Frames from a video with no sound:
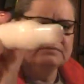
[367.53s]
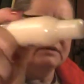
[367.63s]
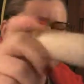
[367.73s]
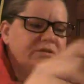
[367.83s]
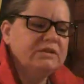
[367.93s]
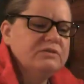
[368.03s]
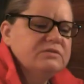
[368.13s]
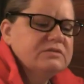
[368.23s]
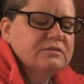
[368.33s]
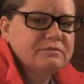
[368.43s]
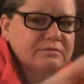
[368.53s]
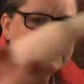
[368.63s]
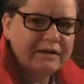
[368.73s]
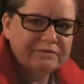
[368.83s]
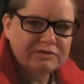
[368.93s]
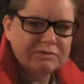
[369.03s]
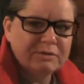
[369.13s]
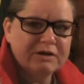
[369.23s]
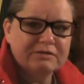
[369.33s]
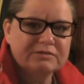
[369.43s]
I'm going to use, I have two
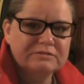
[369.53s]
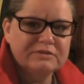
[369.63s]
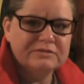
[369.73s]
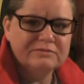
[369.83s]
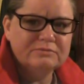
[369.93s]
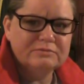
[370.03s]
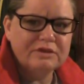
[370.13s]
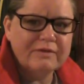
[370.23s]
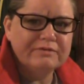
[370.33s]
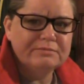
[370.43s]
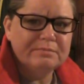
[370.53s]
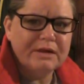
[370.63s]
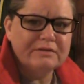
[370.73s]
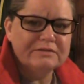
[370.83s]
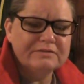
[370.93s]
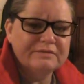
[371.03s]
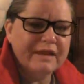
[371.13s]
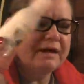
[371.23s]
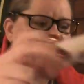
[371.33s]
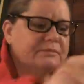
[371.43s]
bottle, two travel bottles of
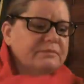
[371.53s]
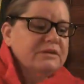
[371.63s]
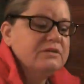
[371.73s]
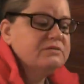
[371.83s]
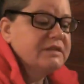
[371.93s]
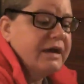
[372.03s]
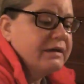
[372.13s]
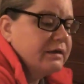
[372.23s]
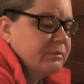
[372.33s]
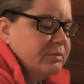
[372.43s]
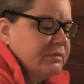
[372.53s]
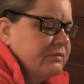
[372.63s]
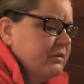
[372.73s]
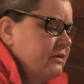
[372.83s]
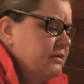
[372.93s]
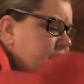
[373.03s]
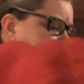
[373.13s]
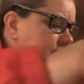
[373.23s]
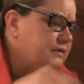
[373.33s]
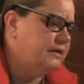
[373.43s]
that. I'm going to use that up.
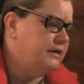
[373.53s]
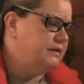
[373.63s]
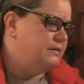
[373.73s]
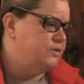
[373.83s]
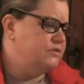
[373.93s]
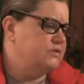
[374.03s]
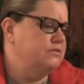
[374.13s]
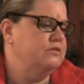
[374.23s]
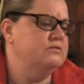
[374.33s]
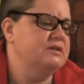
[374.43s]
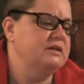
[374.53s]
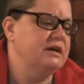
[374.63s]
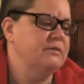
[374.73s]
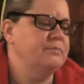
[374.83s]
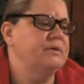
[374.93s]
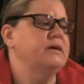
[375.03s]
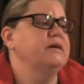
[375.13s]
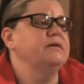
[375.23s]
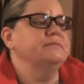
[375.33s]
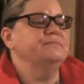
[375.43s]
And I'm also using up
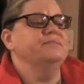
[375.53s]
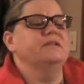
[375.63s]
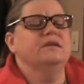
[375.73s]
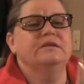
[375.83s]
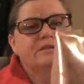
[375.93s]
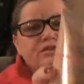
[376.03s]
uh, in the